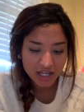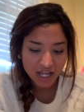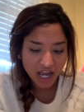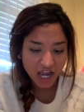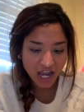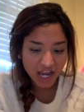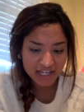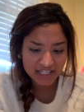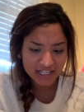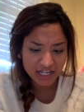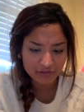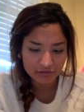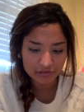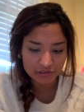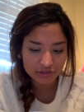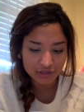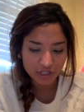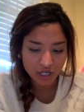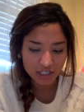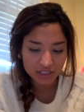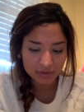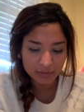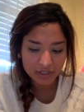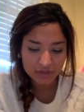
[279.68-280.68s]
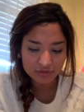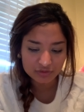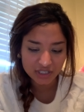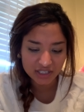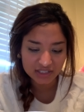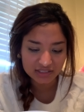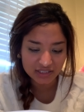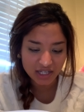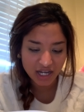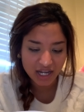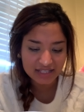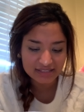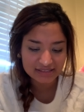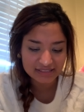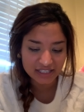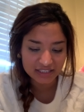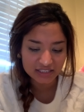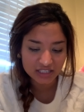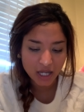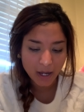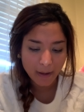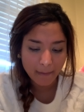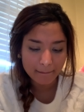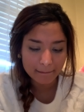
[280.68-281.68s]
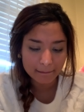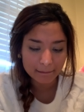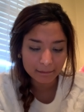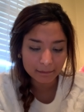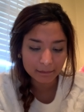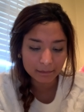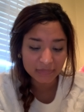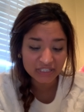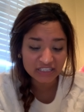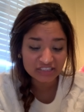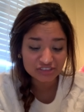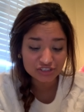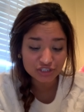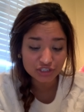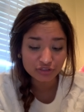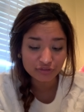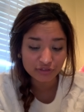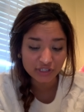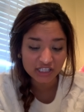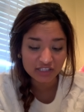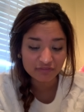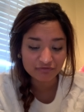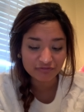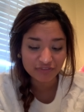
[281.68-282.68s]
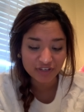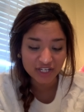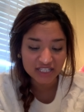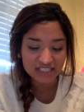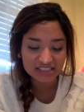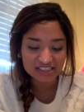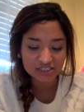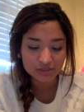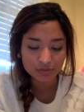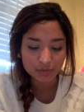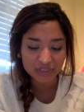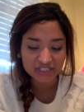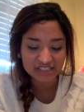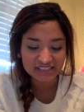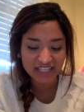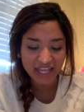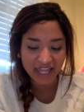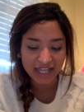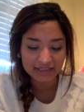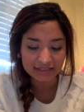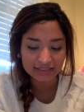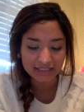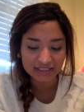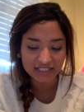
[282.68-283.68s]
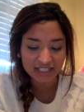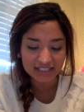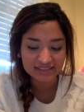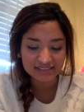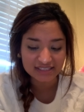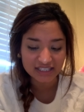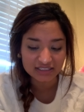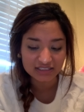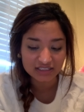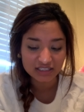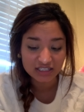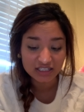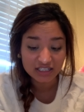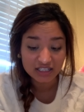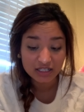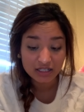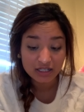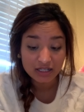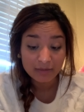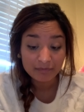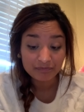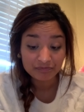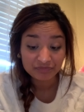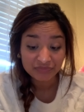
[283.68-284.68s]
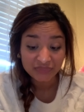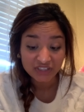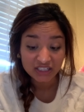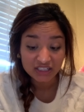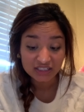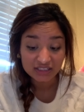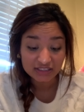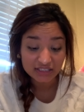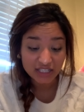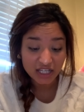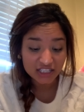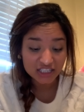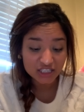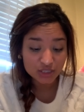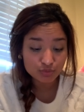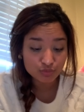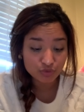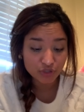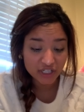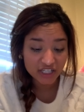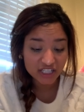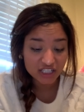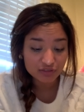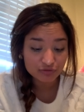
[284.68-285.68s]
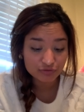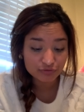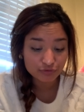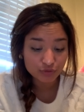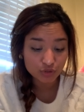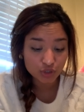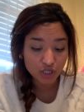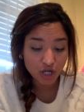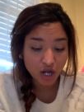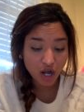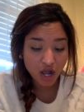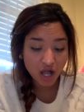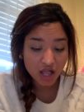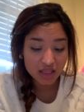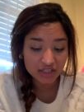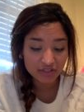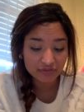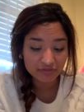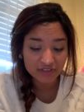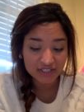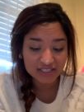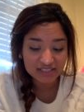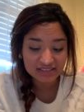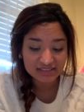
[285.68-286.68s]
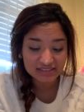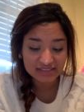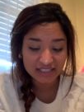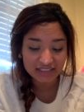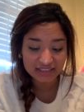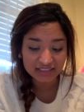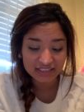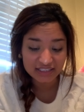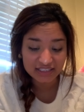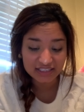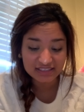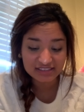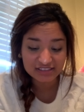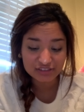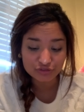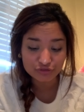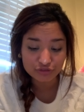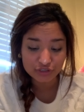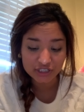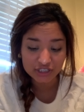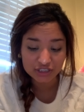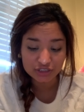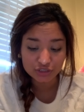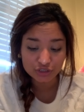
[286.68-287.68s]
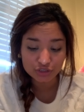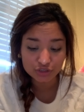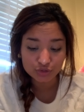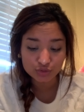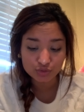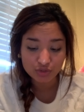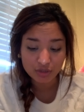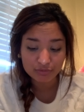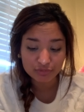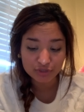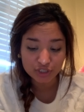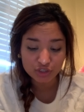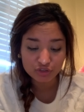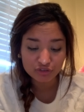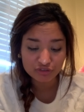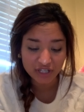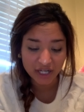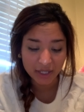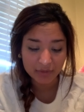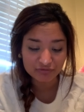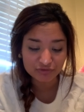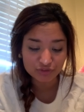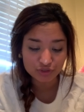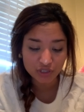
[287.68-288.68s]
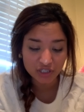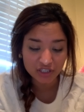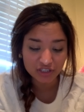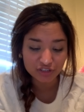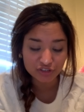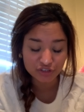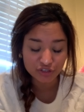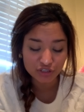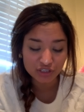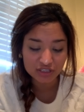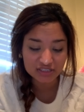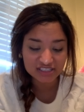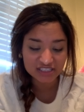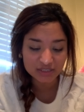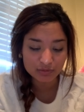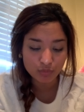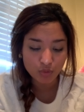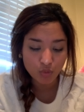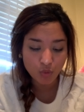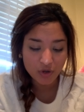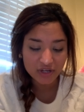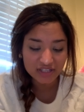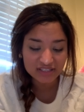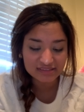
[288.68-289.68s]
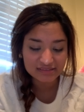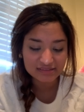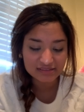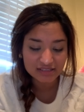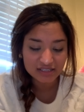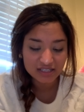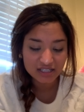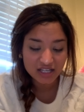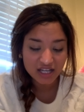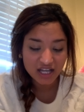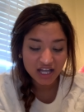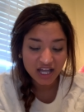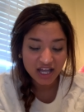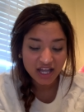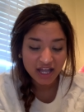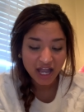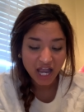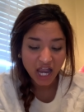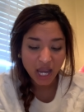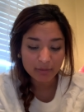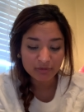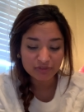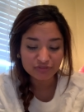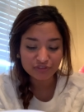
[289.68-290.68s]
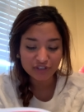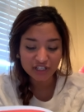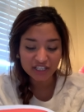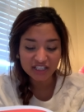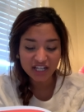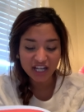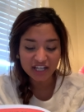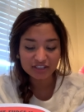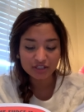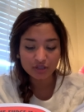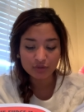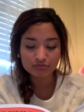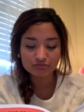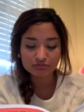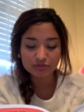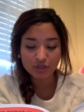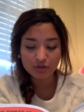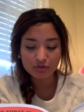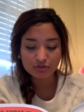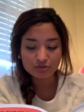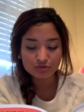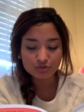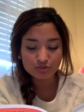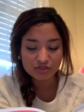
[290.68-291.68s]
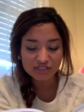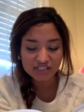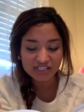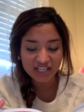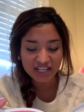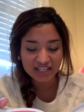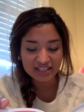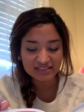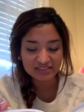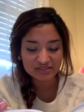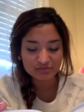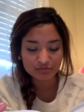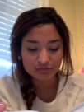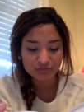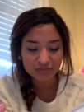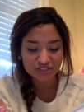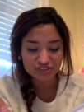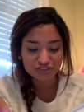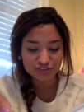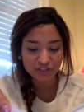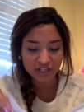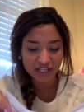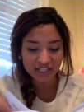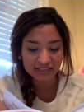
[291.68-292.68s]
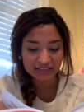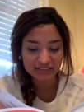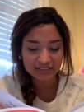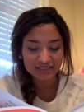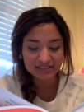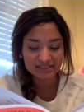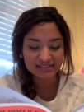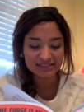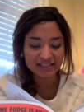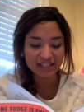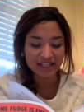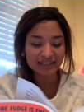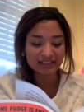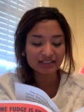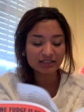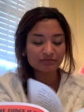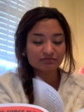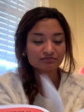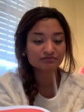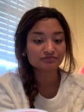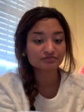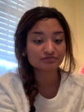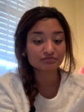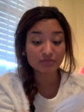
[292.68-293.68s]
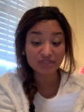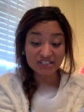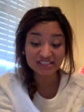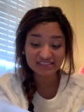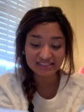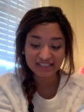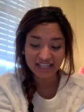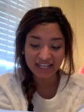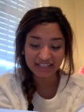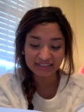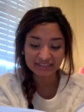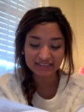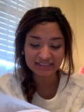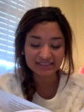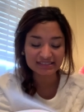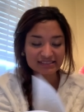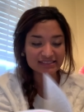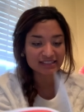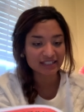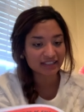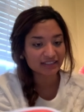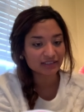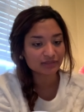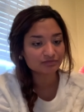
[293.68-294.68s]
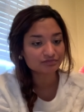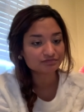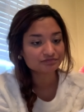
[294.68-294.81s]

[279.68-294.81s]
I never thought about it, I said. Mr. Green faced Miss Elliot and said, lucky break for all of us that he's agreed to do a program for girls and boys. I'm afraid I don't know who he is, Mr. Elliot said. Miss Elliot said.